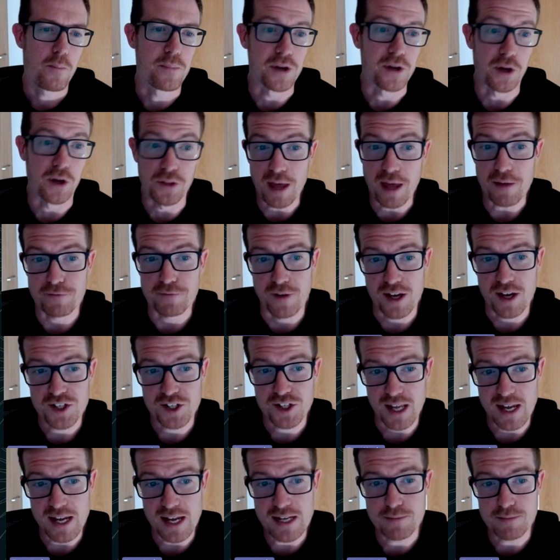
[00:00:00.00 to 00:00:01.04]
Beyond that
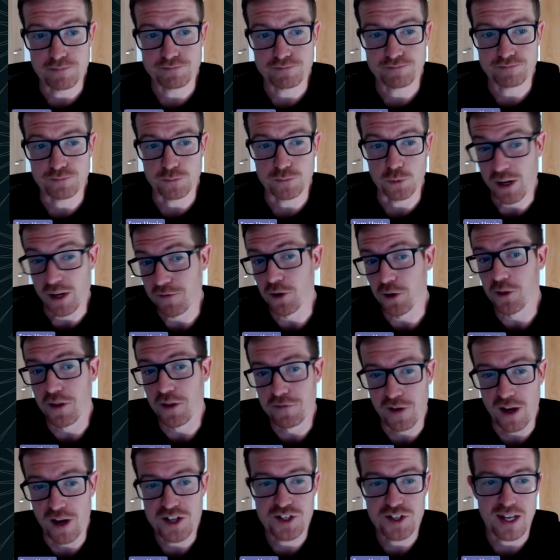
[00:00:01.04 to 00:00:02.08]
first day, or even on
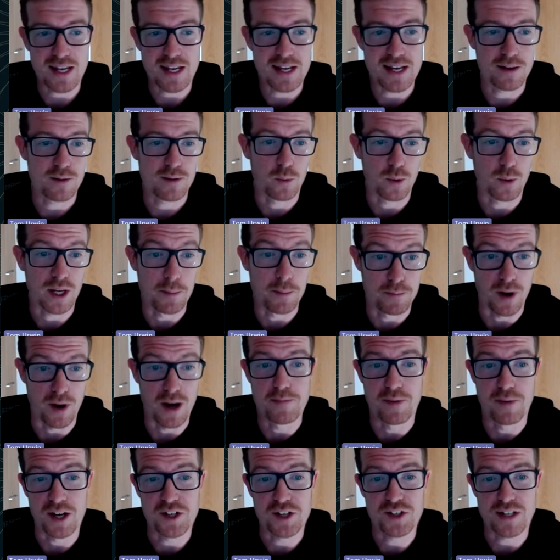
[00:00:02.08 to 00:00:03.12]
the first day, we can
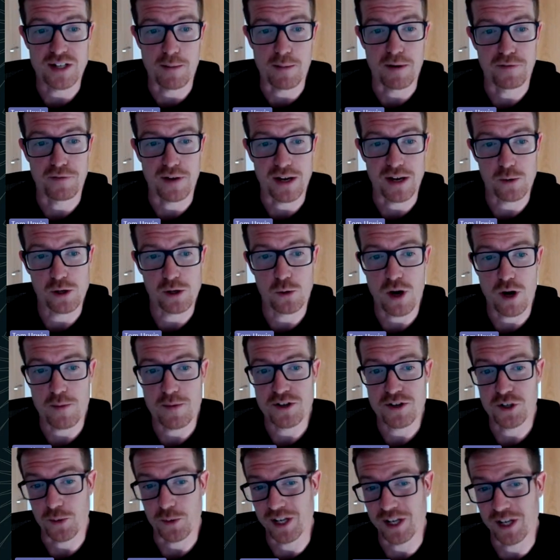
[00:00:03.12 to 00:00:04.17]
bypass the MFA
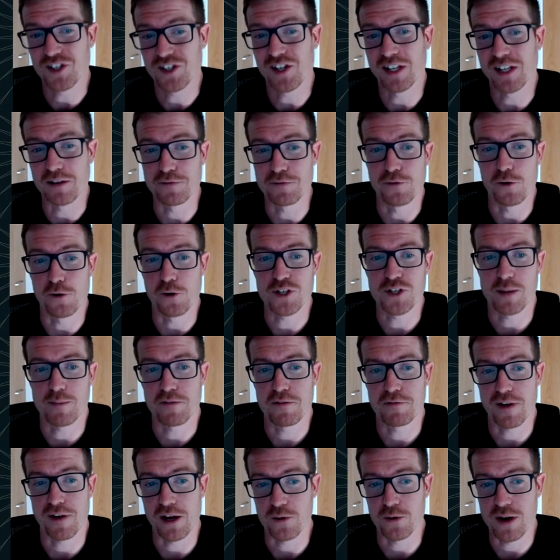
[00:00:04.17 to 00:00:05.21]
requirements, so we can still enforce
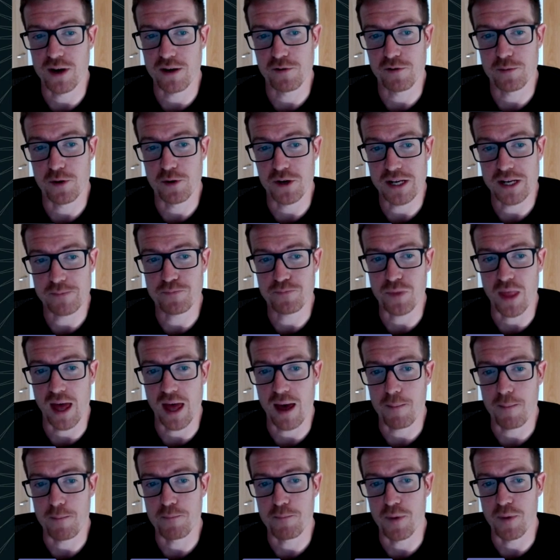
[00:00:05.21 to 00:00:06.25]
MFA on everybody.
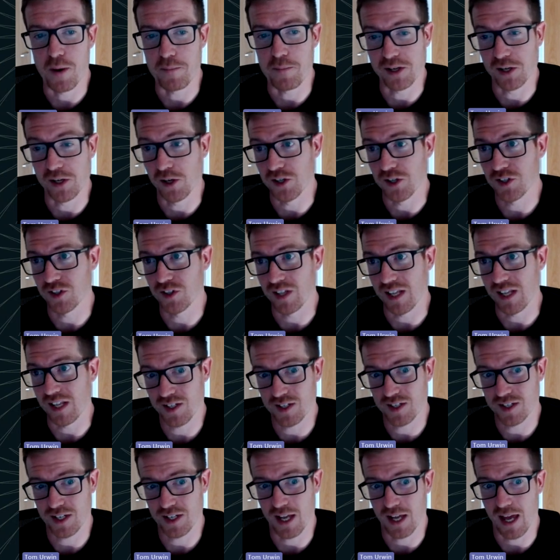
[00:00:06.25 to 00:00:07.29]
But because
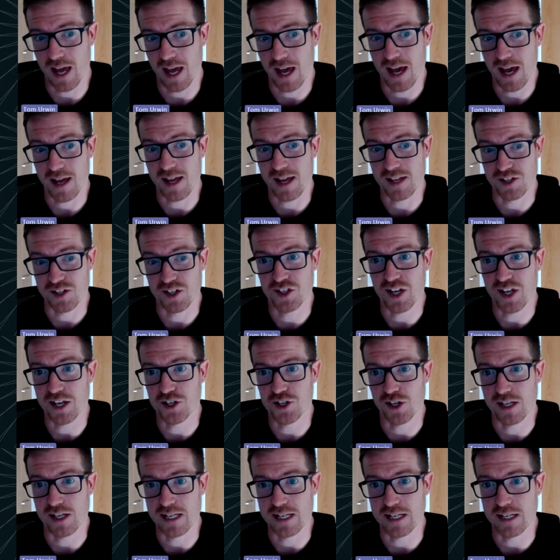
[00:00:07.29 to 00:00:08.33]
this is
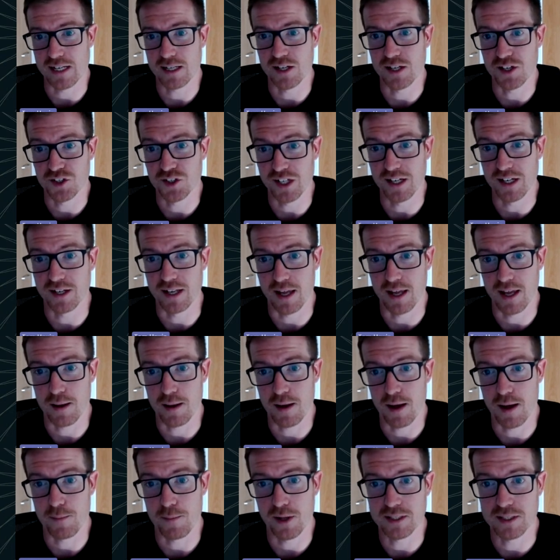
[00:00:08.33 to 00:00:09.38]
essentially considered
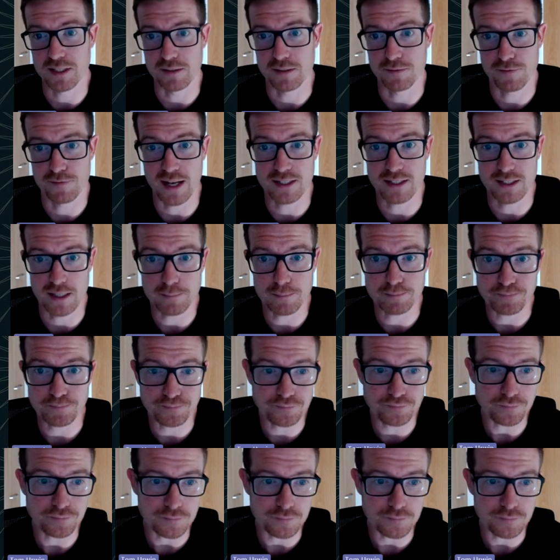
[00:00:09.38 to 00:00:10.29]
a multi-factor,